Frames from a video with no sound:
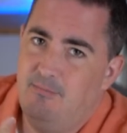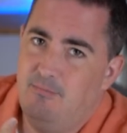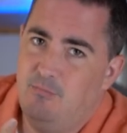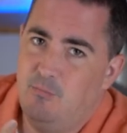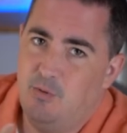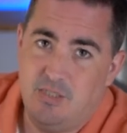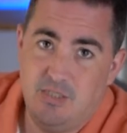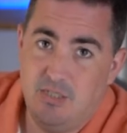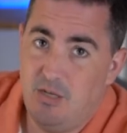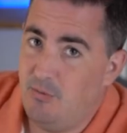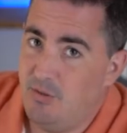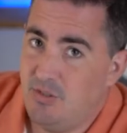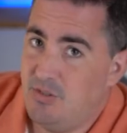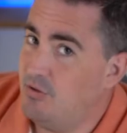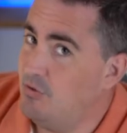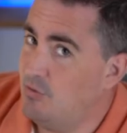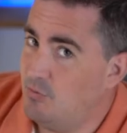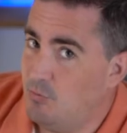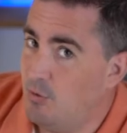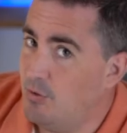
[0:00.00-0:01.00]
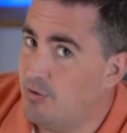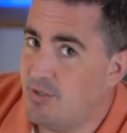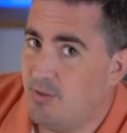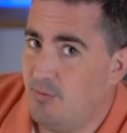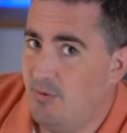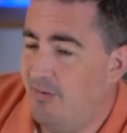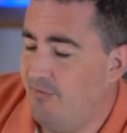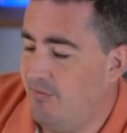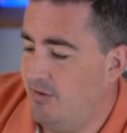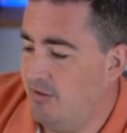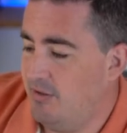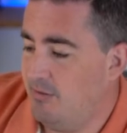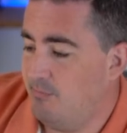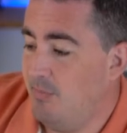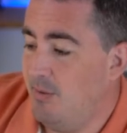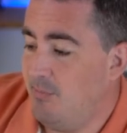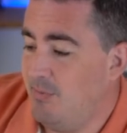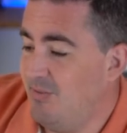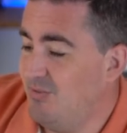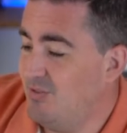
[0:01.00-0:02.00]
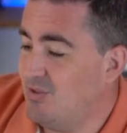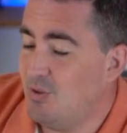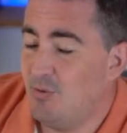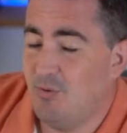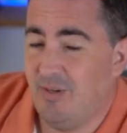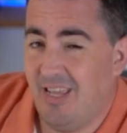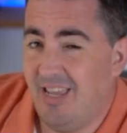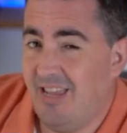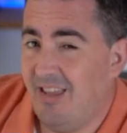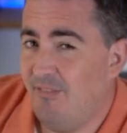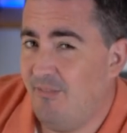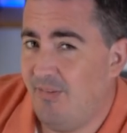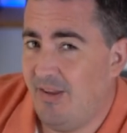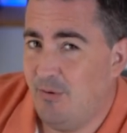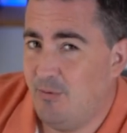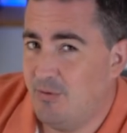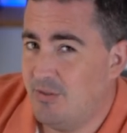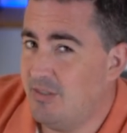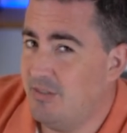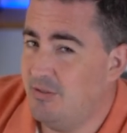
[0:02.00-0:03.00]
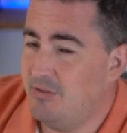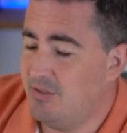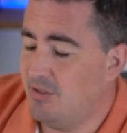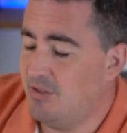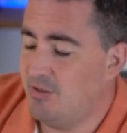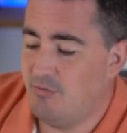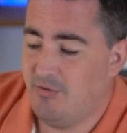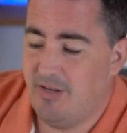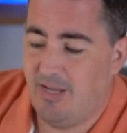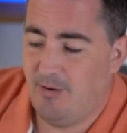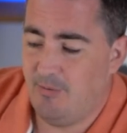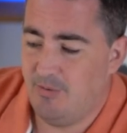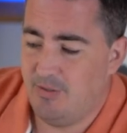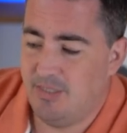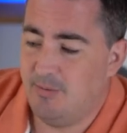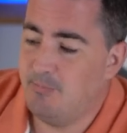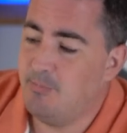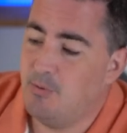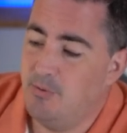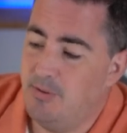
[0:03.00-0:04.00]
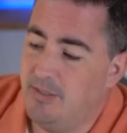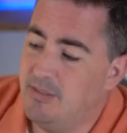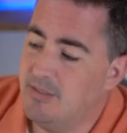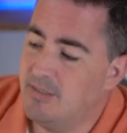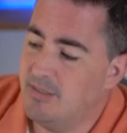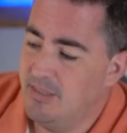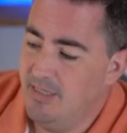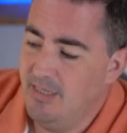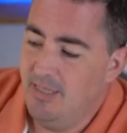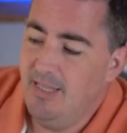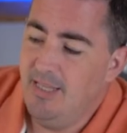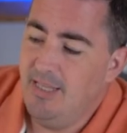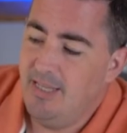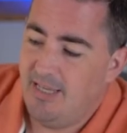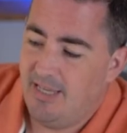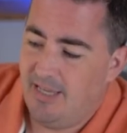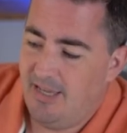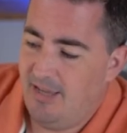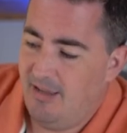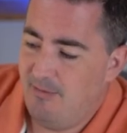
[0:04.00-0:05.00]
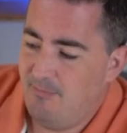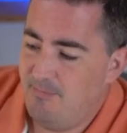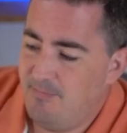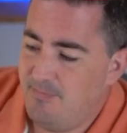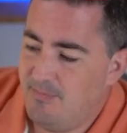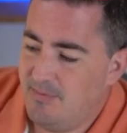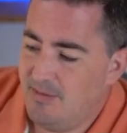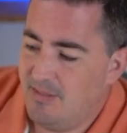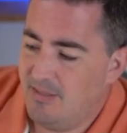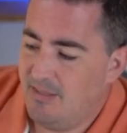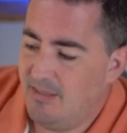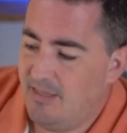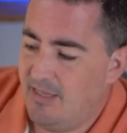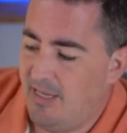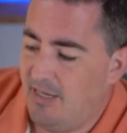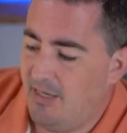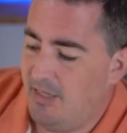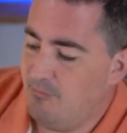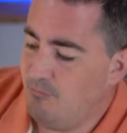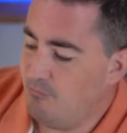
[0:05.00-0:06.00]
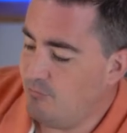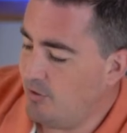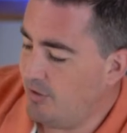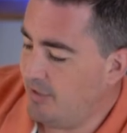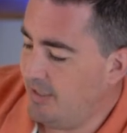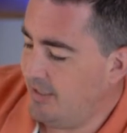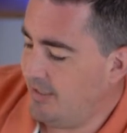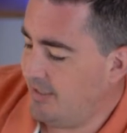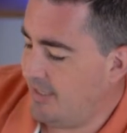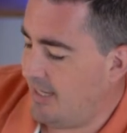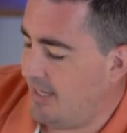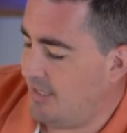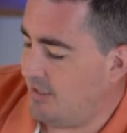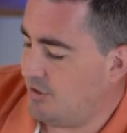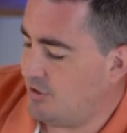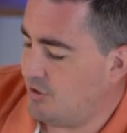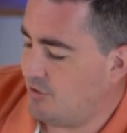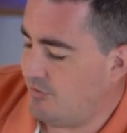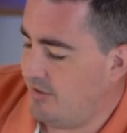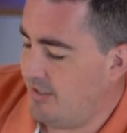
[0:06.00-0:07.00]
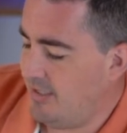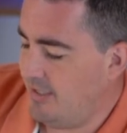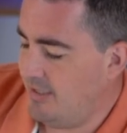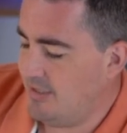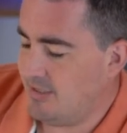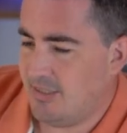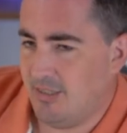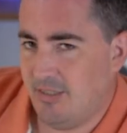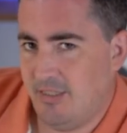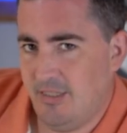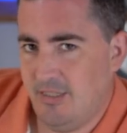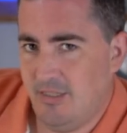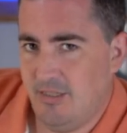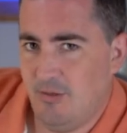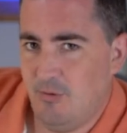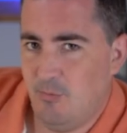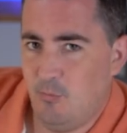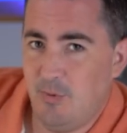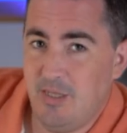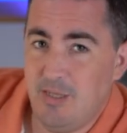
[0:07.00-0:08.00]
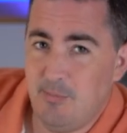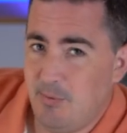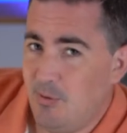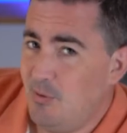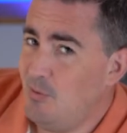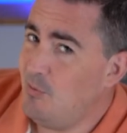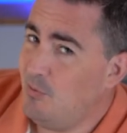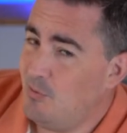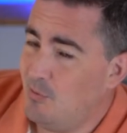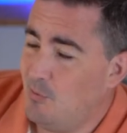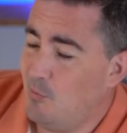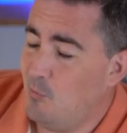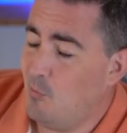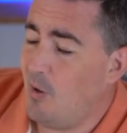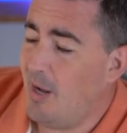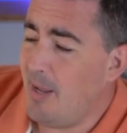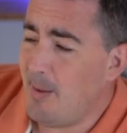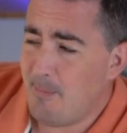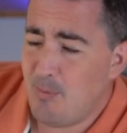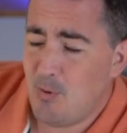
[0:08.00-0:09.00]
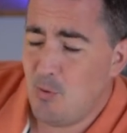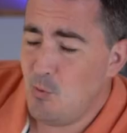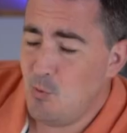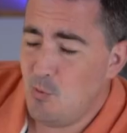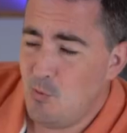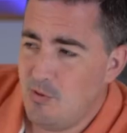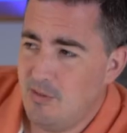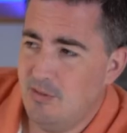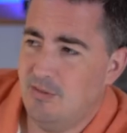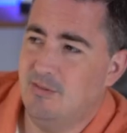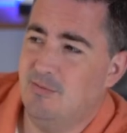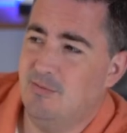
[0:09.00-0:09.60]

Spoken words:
With no issues whatsoever, maybe even 2.5 hours, close to 3 hours at points. And I'm running that straight into the Waipu